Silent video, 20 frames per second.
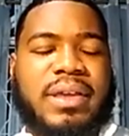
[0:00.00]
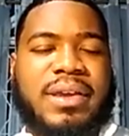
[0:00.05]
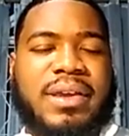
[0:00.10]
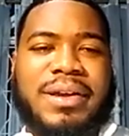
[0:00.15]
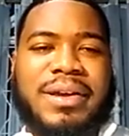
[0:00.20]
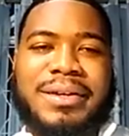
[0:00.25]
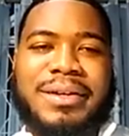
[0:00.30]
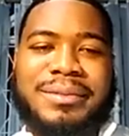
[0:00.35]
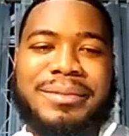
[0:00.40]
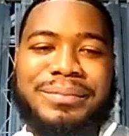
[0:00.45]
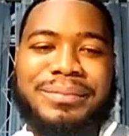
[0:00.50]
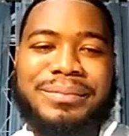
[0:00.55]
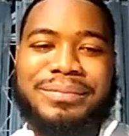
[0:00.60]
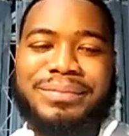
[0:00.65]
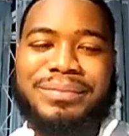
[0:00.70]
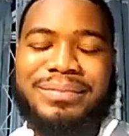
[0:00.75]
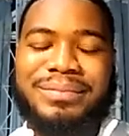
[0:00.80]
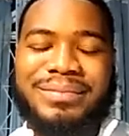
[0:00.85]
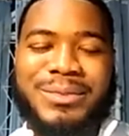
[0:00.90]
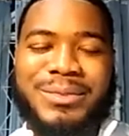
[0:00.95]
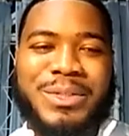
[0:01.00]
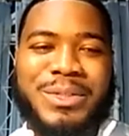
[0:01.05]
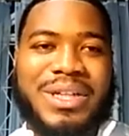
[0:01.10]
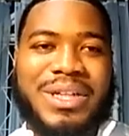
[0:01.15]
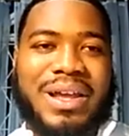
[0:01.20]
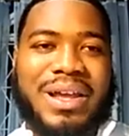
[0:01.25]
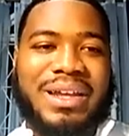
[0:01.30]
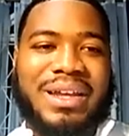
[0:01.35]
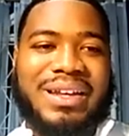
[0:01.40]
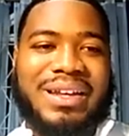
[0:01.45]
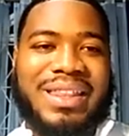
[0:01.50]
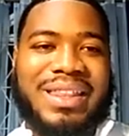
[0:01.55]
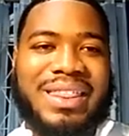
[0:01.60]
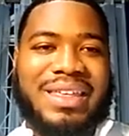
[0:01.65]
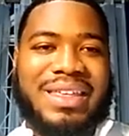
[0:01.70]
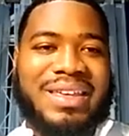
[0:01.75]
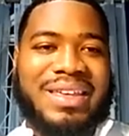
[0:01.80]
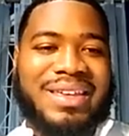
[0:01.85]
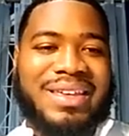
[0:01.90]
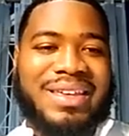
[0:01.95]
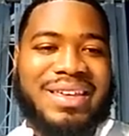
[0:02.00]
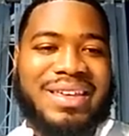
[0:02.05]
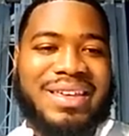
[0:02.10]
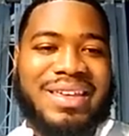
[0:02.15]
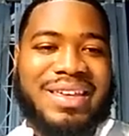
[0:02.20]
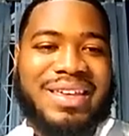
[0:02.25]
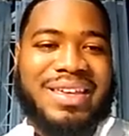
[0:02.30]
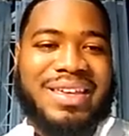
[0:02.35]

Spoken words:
what you call it, the